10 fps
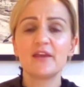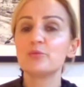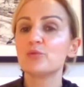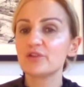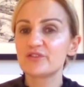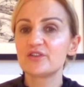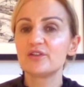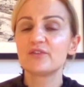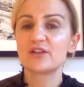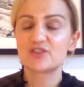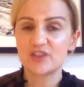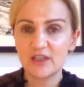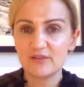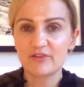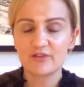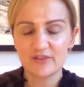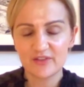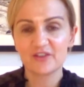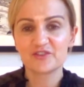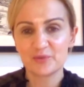then once you've achieved the
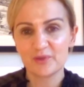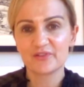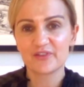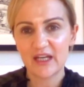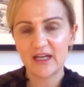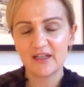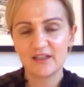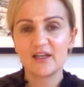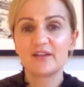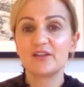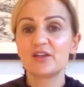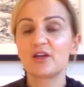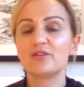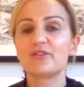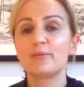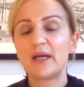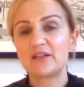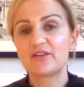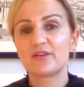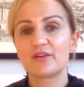results you want to get, then you go into
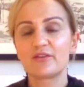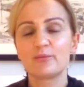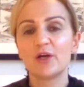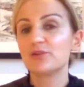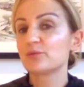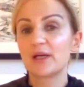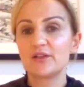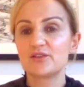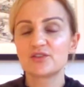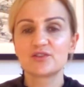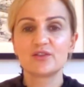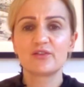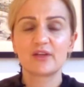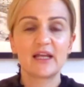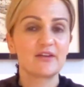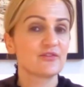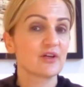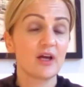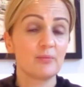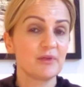maintenance mode where you just use the laser a
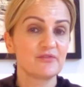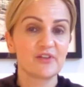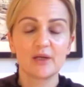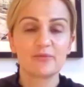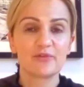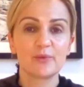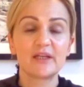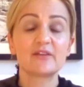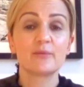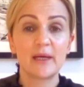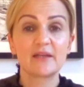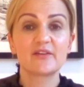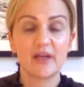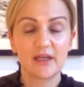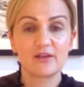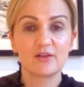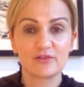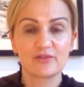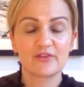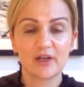couple of times a week to maintain
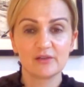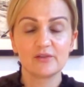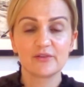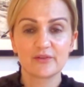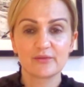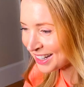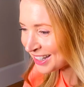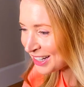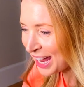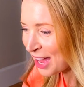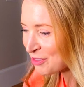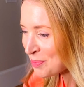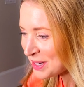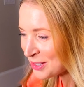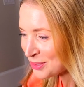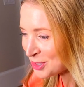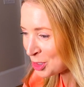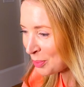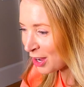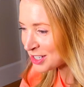those results. Can it ever be used
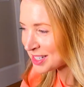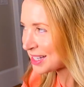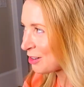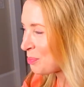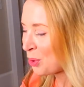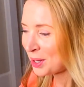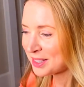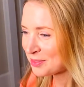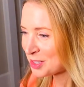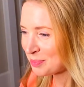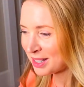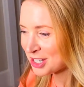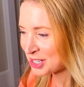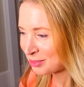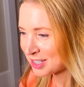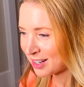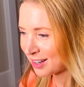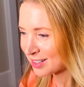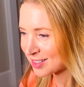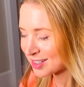too much? Is there a point of diminishing
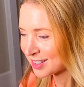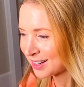returns?